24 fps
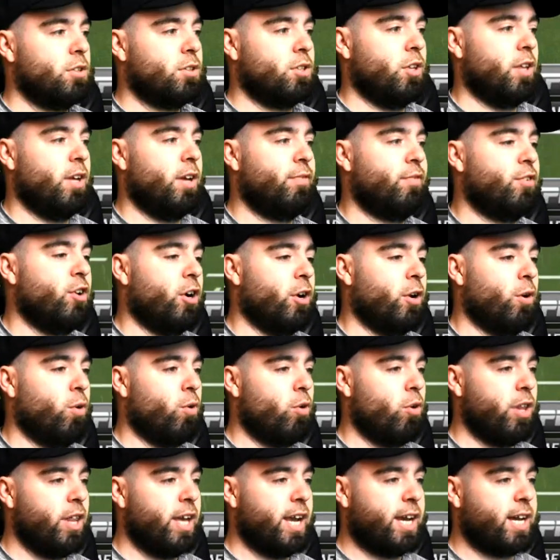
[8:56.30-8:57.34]
So they've got
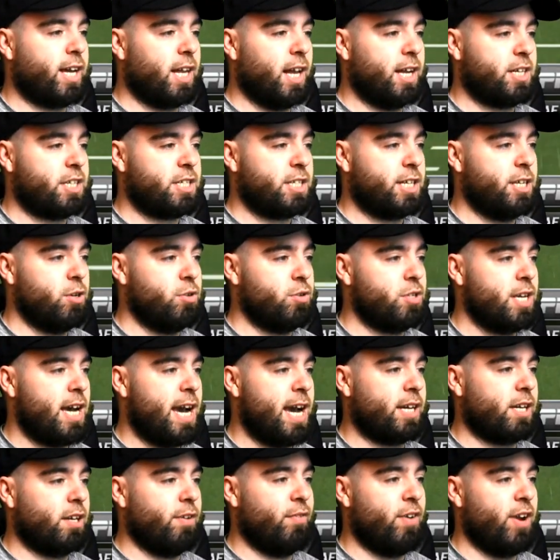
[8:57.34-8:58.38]
all their clutch skills
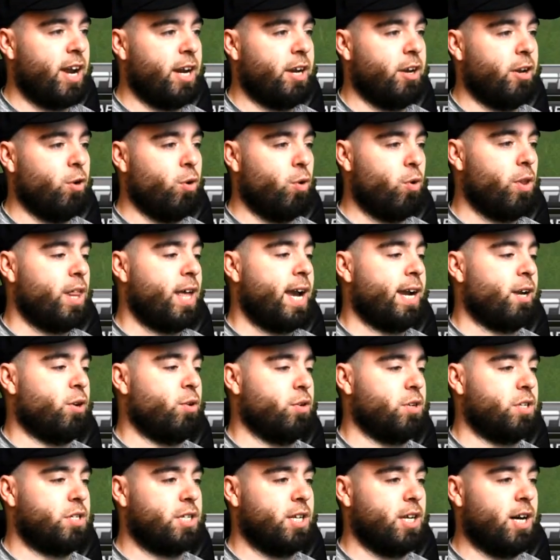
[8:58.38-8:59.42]
activated, all that
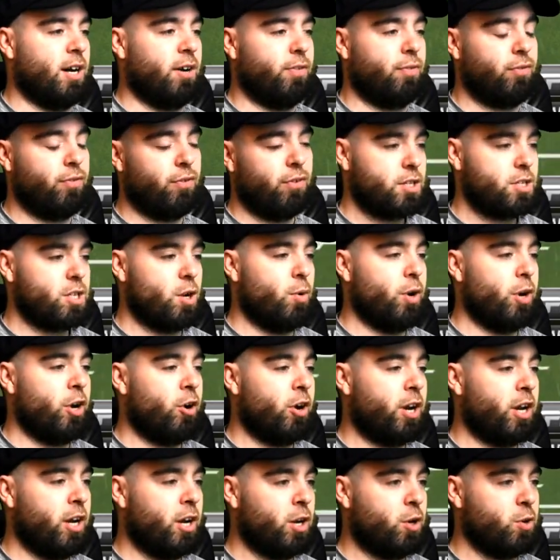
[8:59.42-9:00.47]
good stuff. So we're
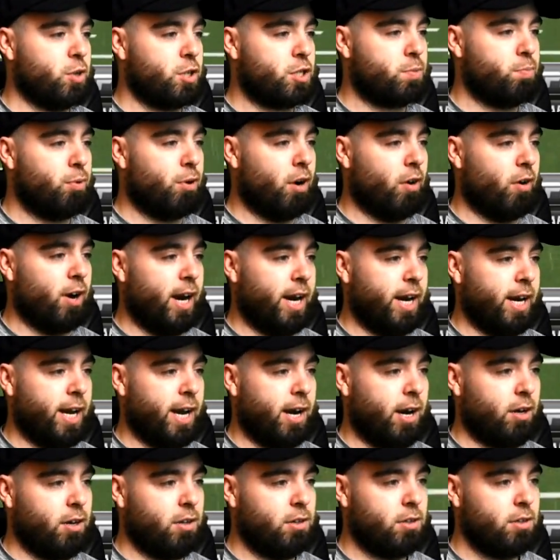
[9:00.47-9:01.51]
not in a good spot right
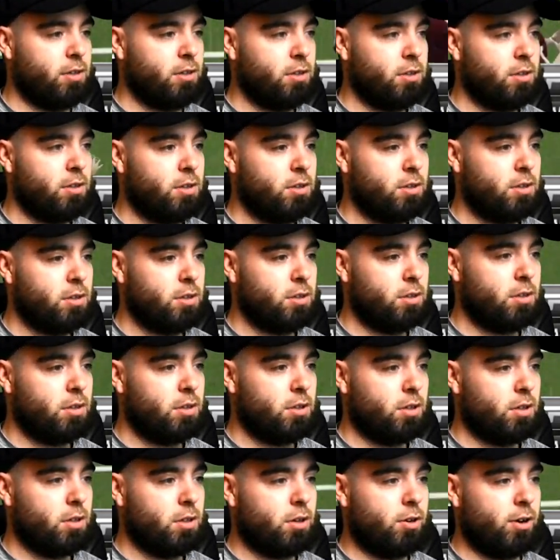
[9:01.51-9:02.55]
now.
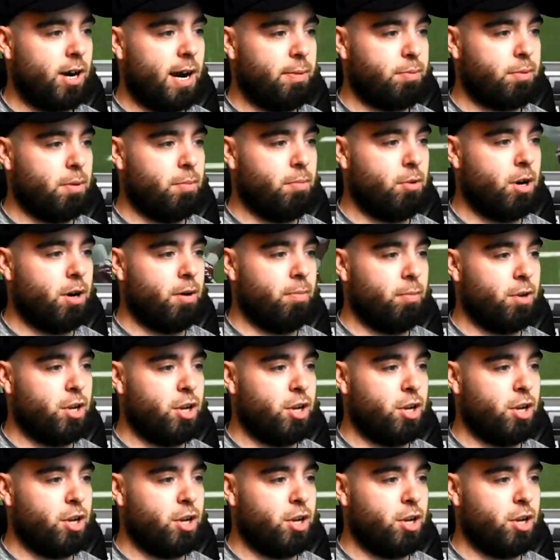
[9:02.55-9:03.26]
Crap, come on.